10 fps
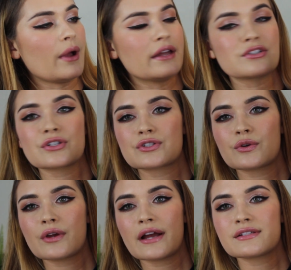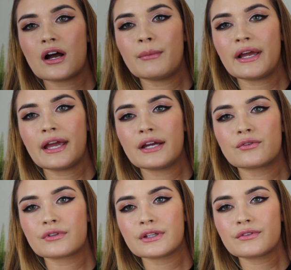ahead and just show you guys on my
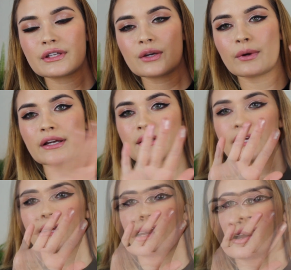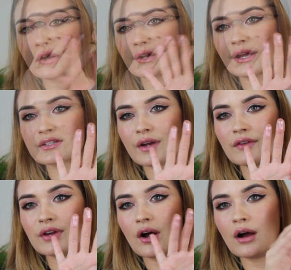hand really quickly. Okay guys, so I
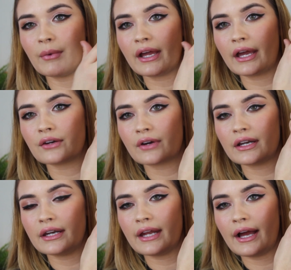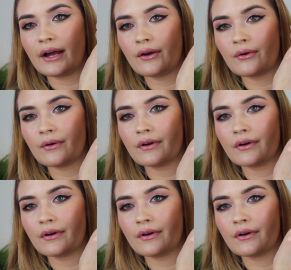have that on my hand right now.